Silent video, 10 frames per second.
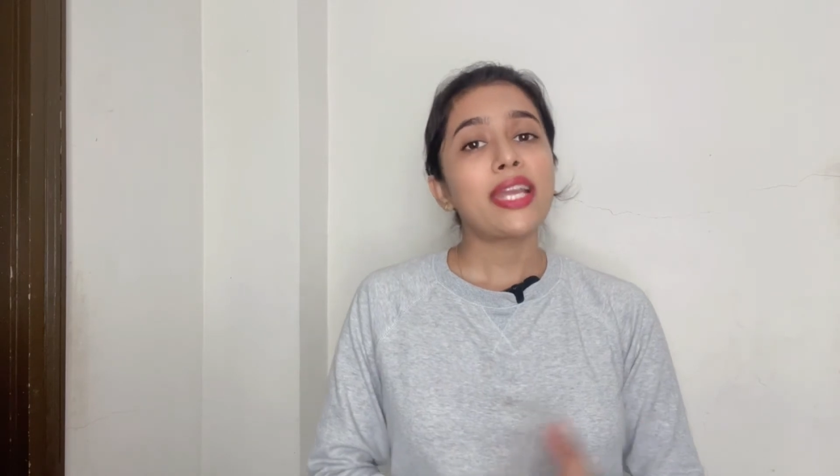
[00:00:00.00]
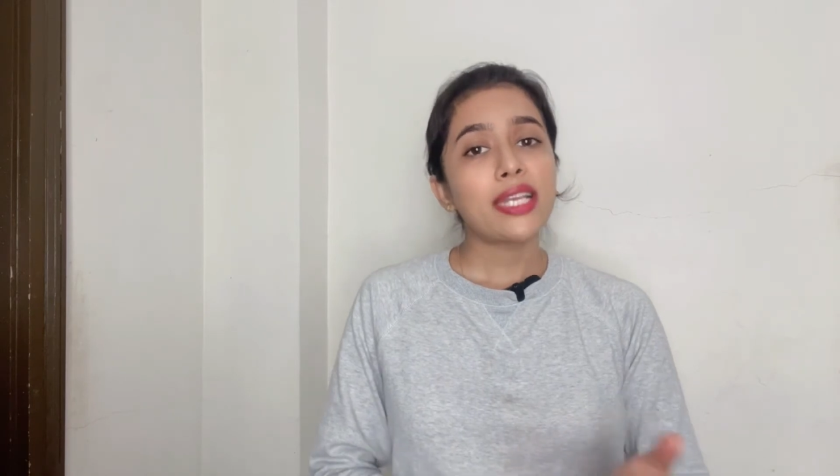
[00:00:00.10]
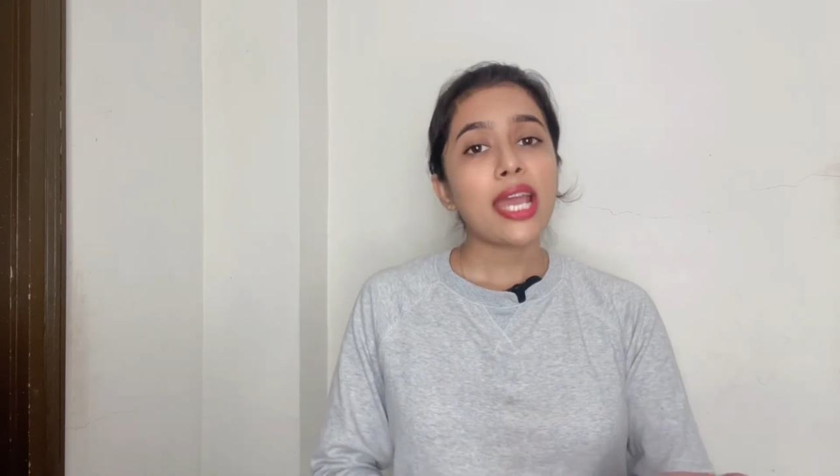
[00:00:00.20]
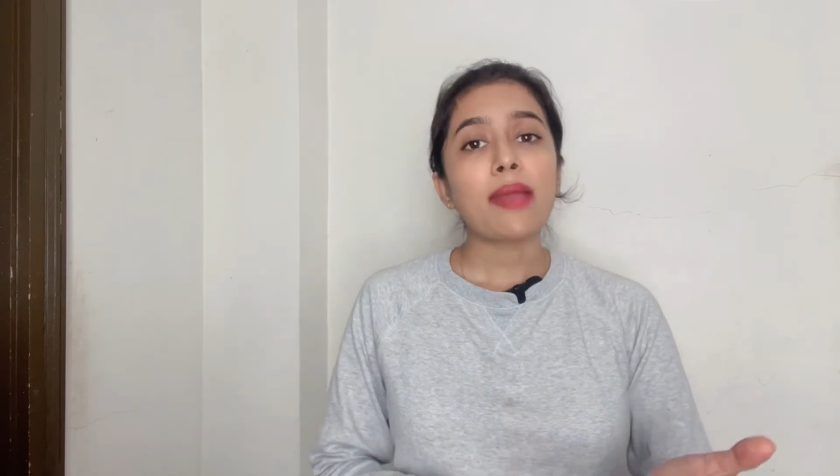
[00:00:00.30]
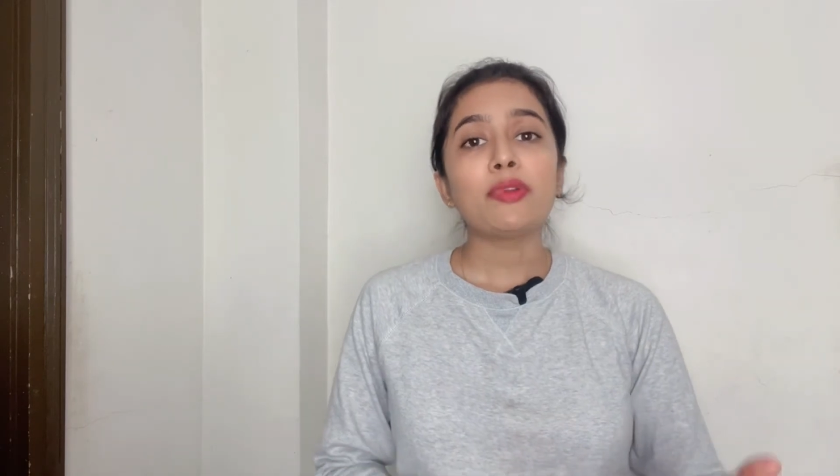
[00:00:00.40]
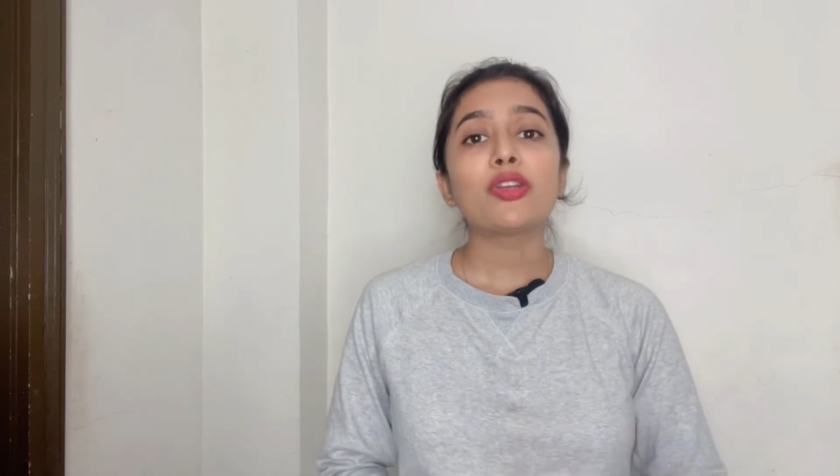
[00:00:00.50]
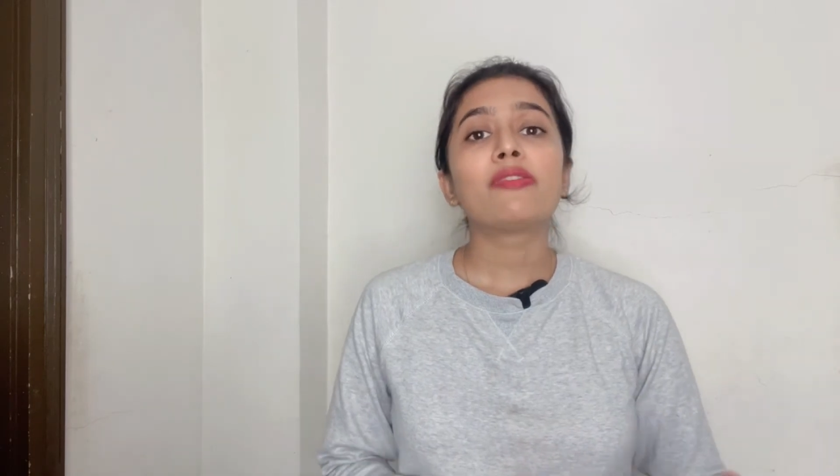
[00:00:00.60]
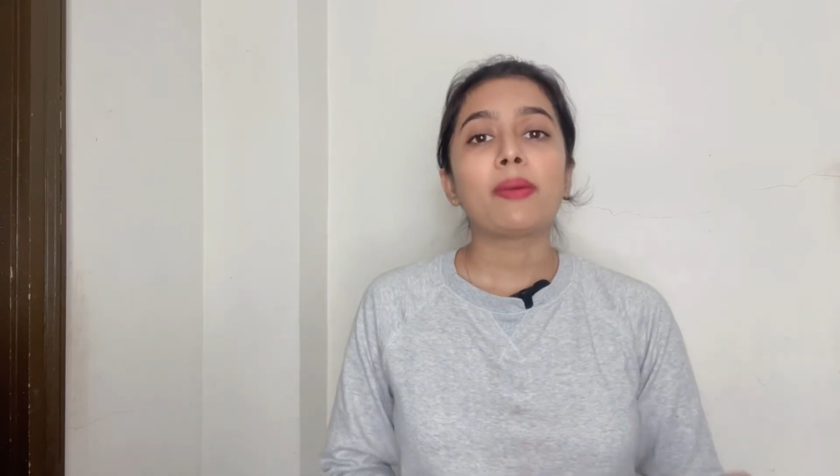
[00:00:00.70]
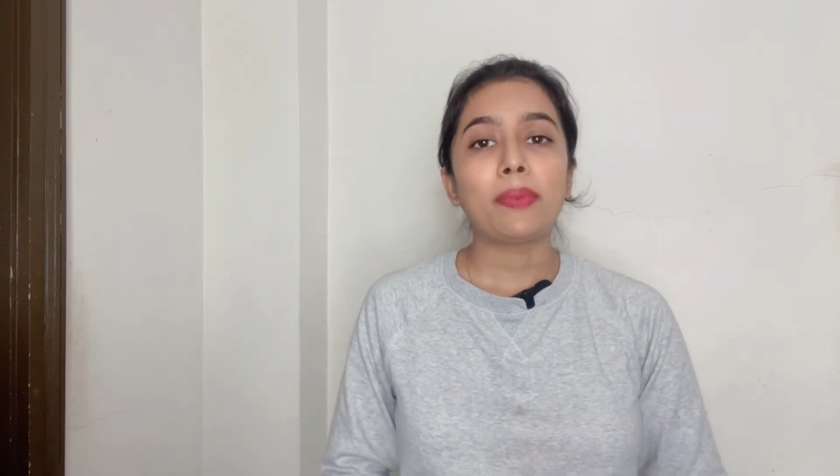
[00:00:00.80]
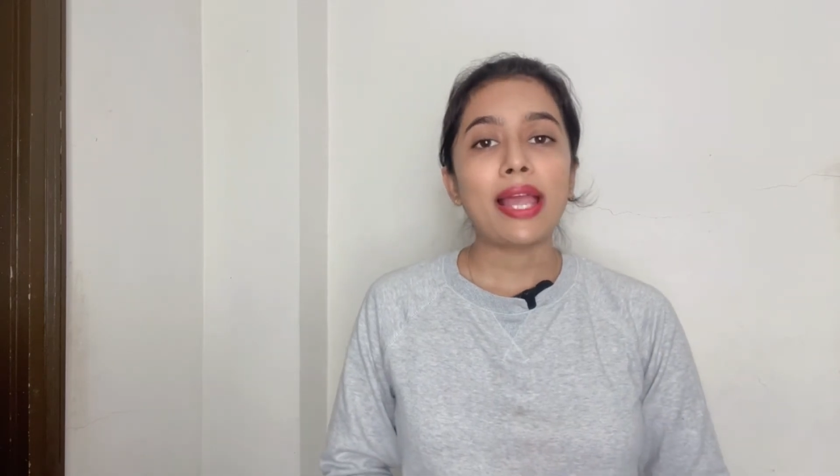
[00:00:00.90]
it a habit of
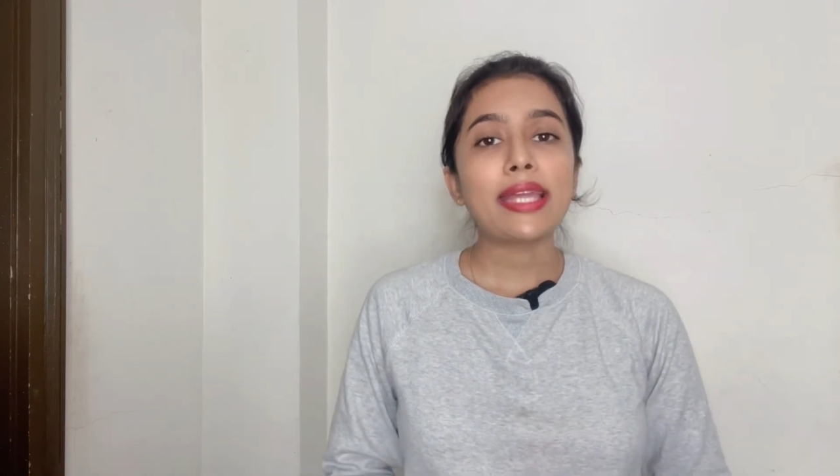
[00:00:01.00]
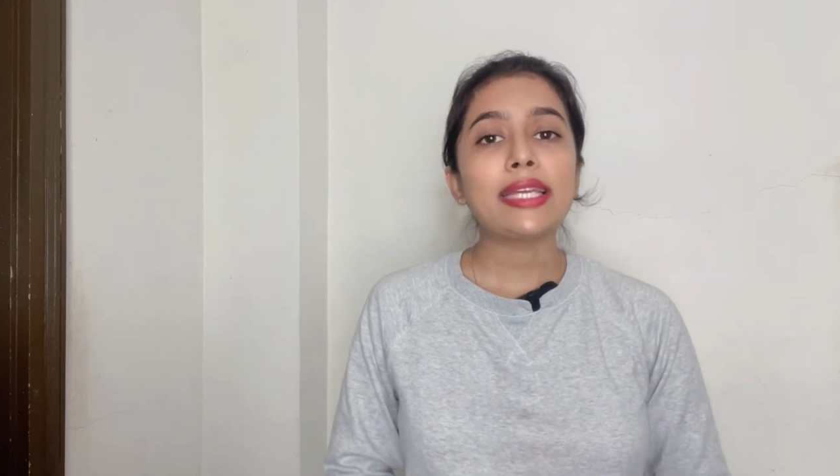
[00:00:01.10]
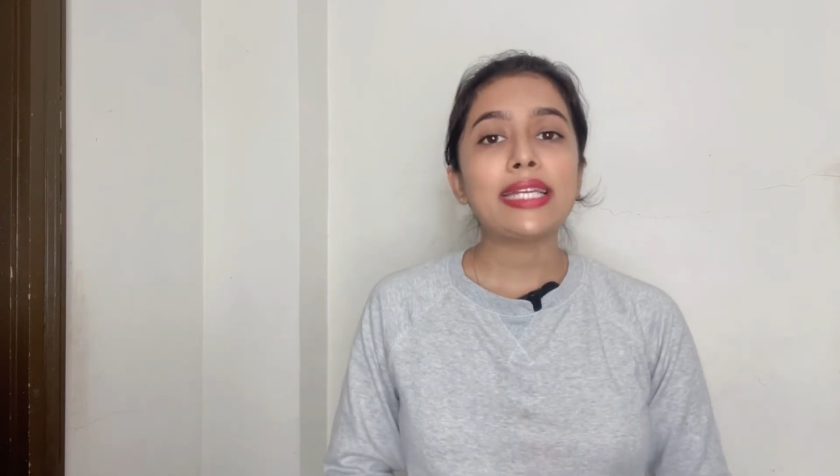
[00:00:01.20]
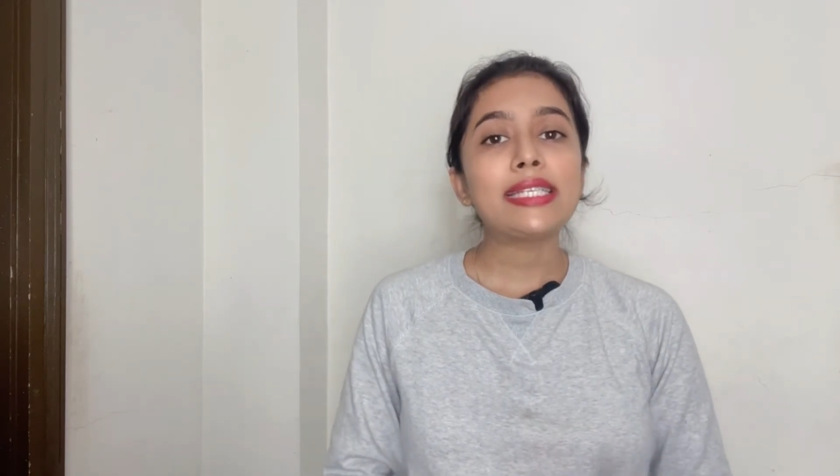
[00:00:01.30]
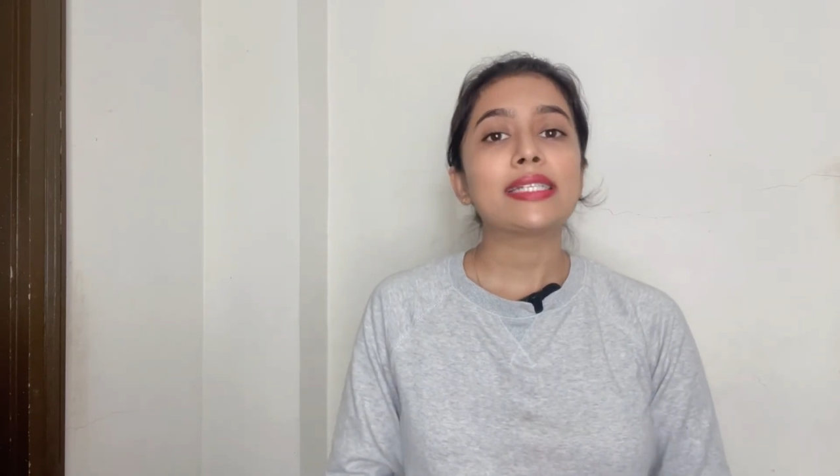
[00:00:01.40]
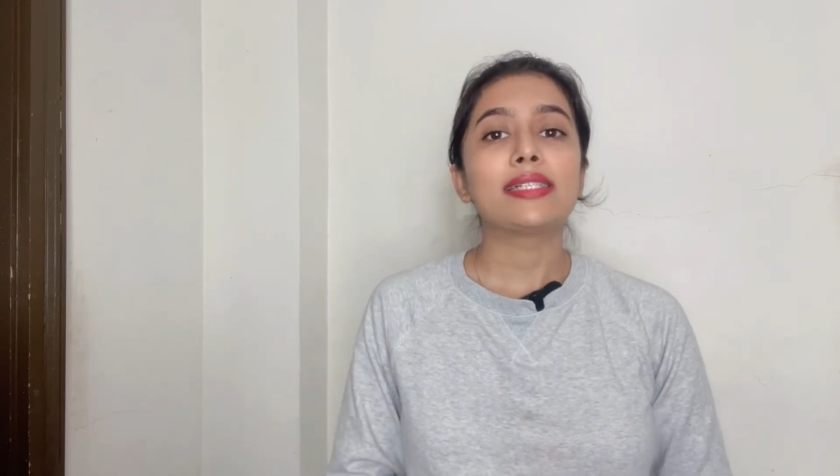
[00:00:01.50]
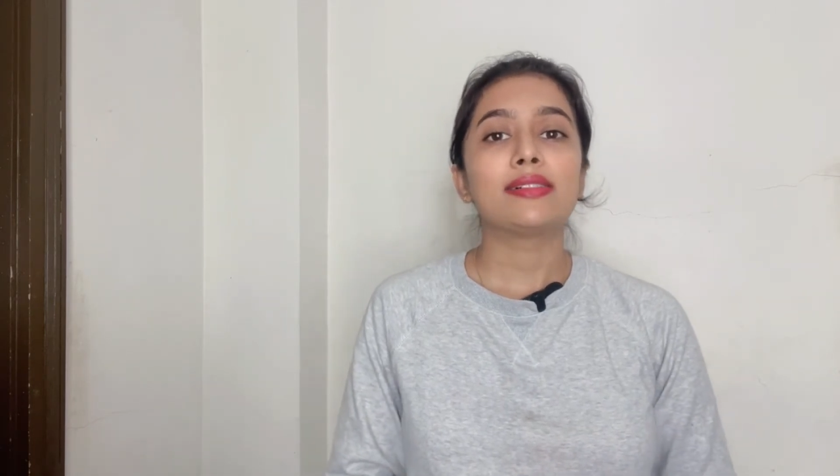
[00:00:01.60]
applying it